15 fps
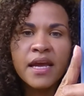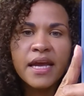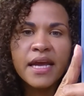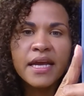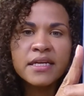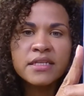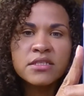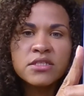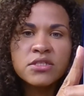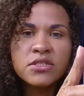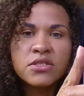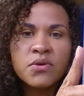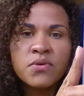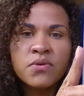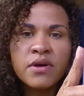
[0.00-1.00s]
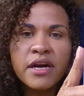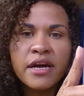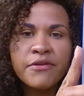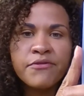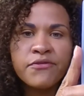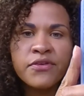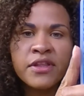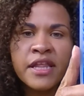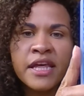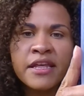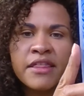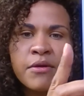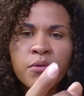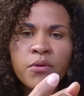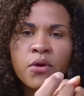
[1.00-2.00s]
And so I feel like
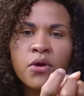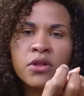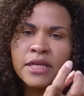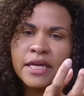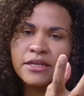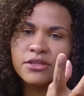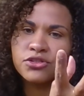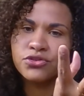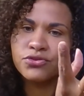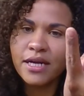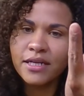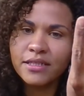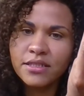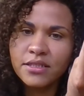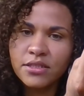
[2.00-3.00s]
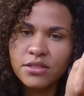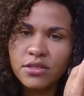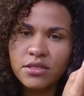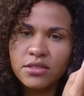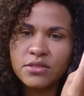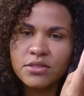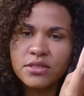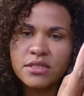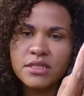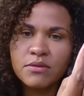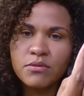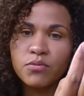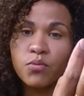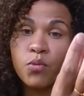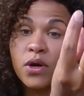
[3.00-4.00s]
they were all like attracted to this
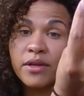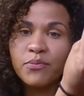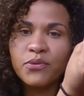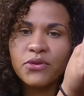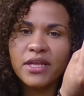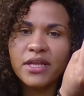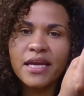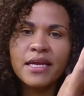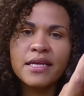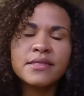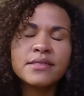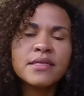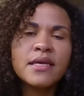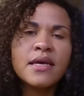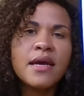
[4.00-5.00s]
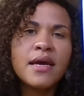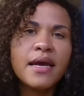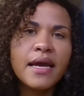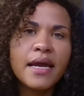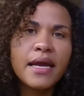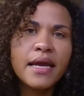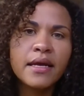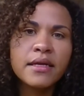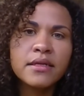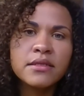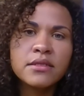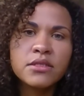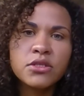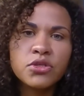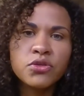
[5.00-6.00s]
one place.
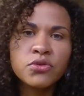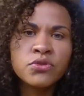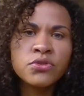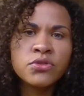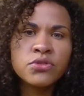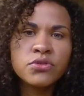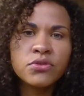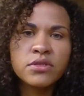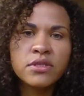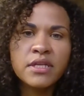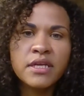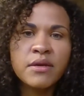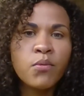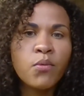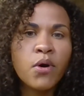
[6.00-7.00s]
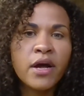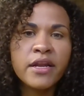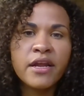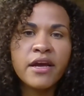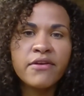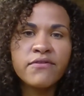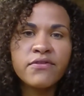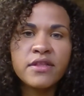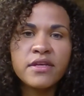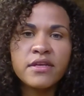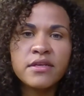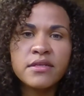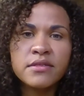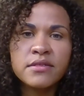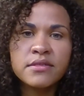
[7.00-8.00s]
And you're certainly one of
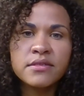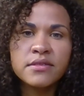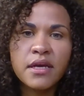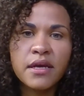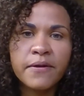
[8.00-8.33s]
these